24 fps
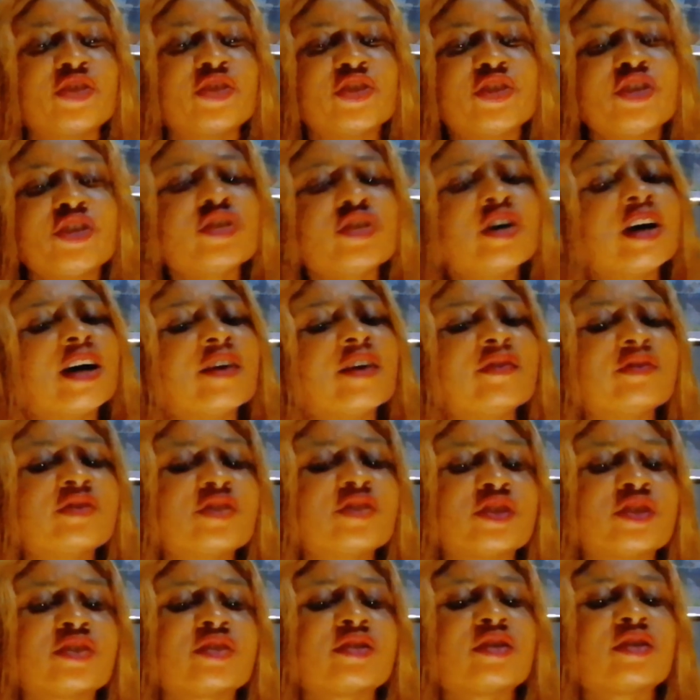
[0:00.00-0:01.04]
Do you have
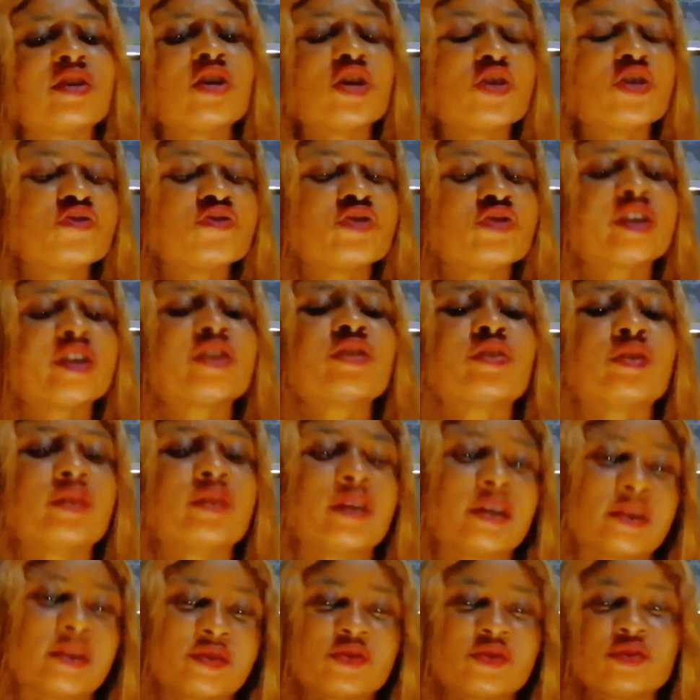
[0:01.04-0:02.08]
just
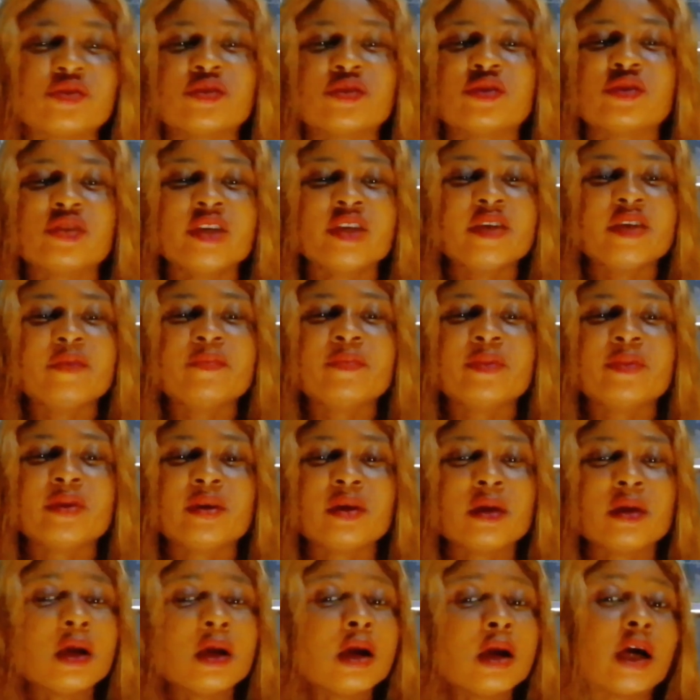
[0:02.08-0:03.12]
$100 to your name
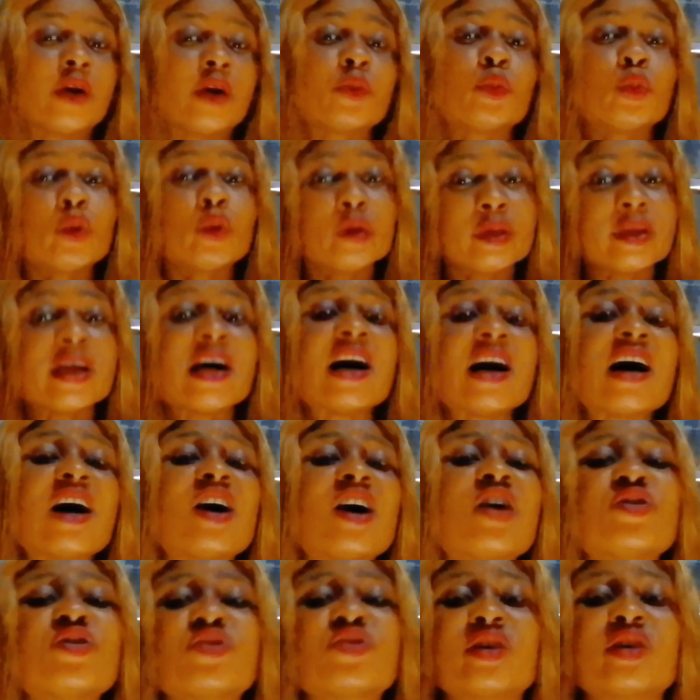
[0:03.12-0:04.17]
and wonder
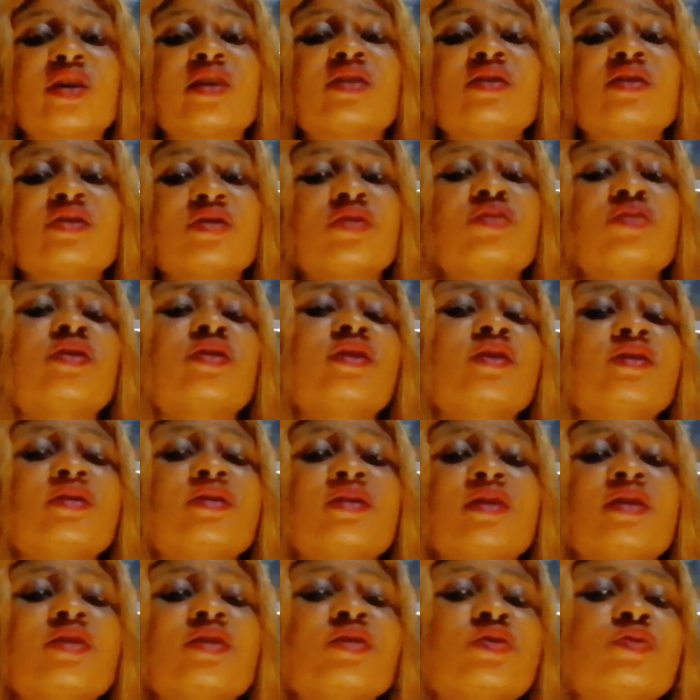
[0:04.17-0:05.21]
how you can turn
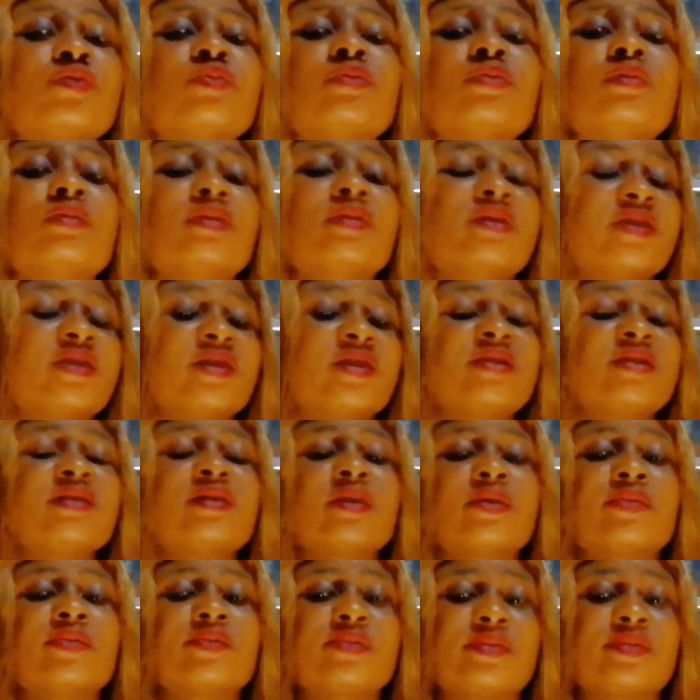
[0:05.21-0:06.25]
it into
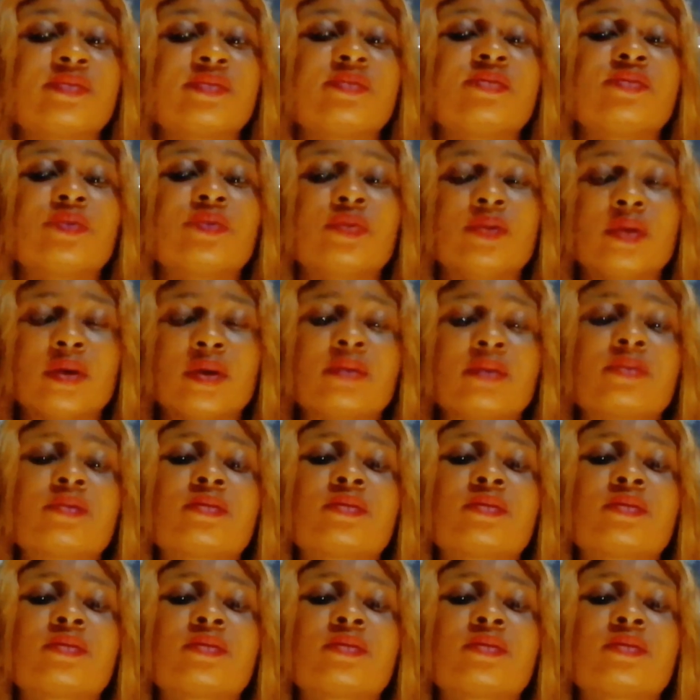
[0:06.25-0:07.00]
$10,000?